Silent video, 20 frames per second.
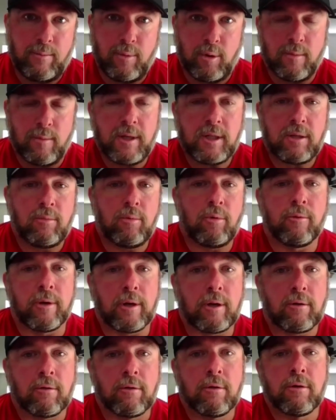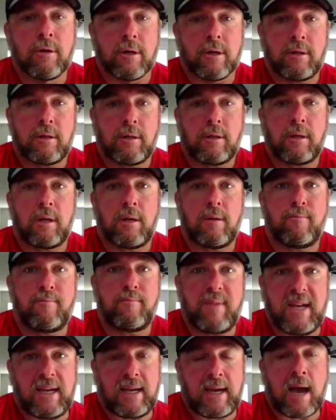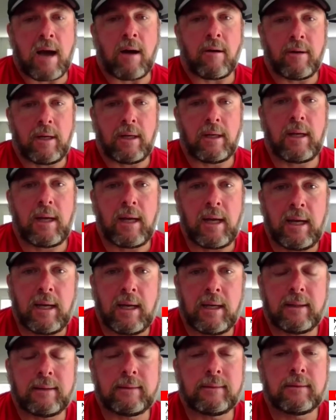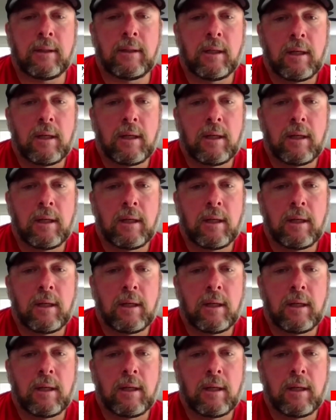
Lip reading: permissible recruiters being out and,